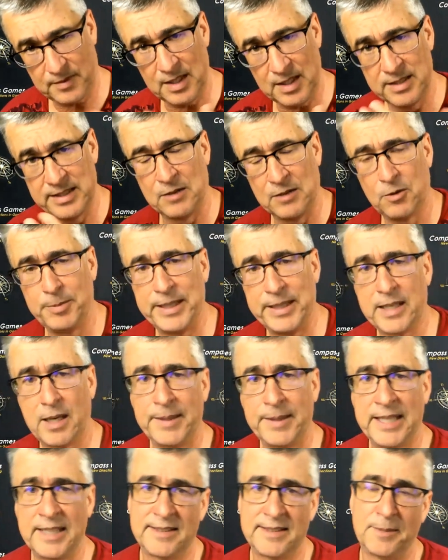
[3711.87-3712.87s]
that will be
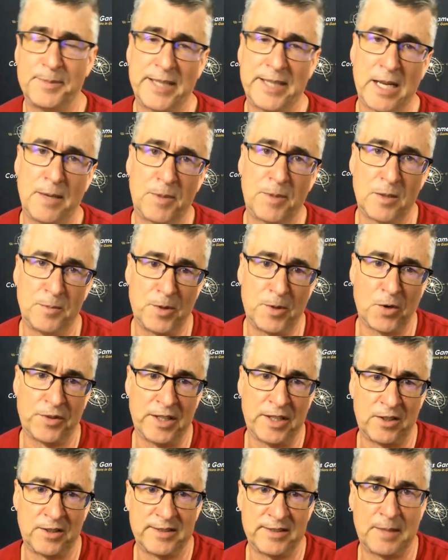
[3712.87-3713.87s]
coming in September, both
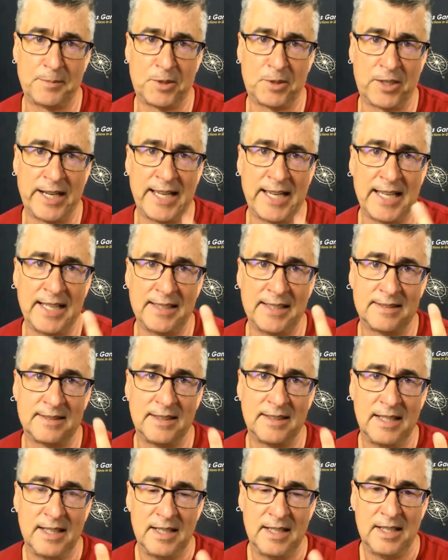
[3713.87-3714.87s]
Interceptor Ace
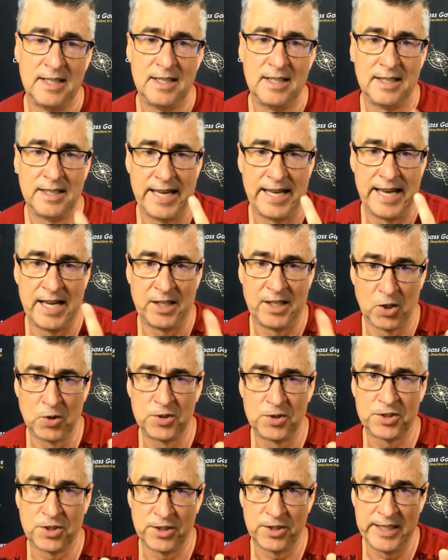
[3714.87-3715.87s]
and
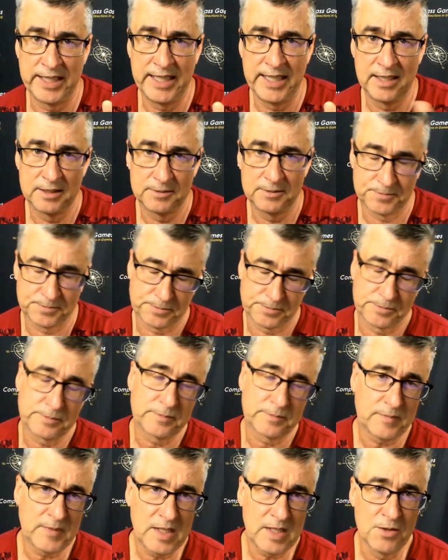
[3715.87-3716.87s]
Oast
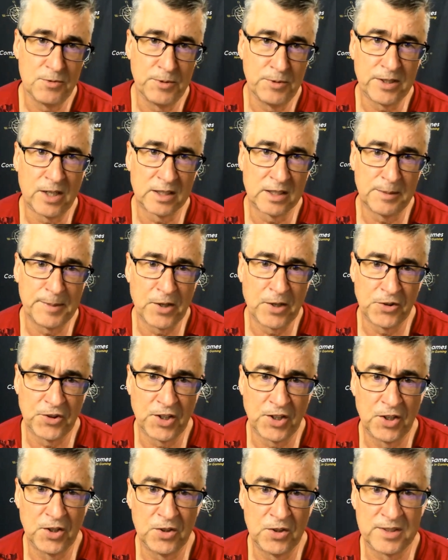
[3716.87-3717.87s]
We talked about
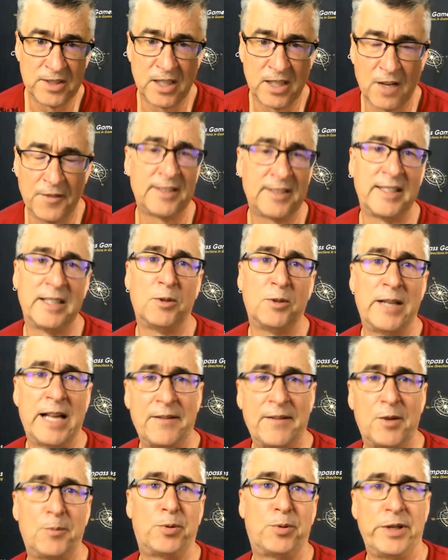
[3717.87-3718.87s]
those, and obviously we'll
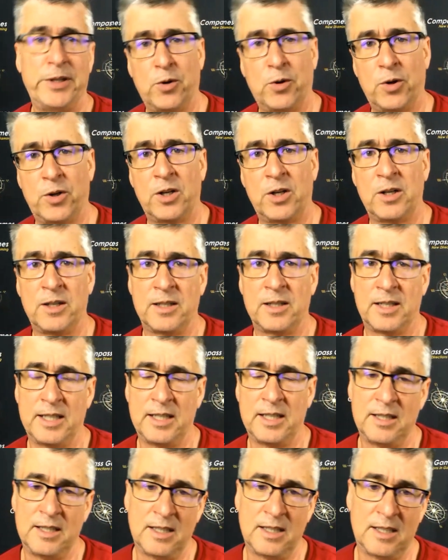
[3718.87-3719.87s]
have on pre-order
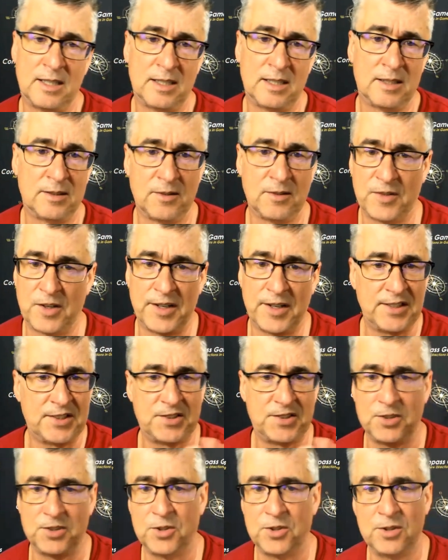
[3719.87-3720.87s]
and uh, very
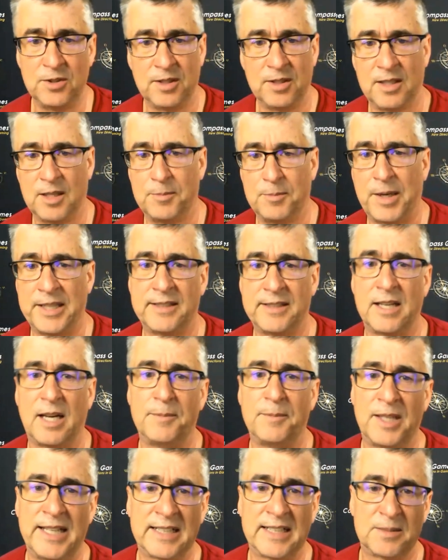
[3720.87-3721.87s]
soon. Uh, by the
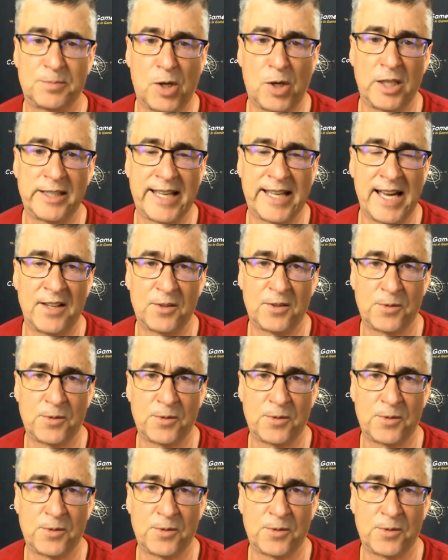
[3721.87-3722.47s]
time the next broadcast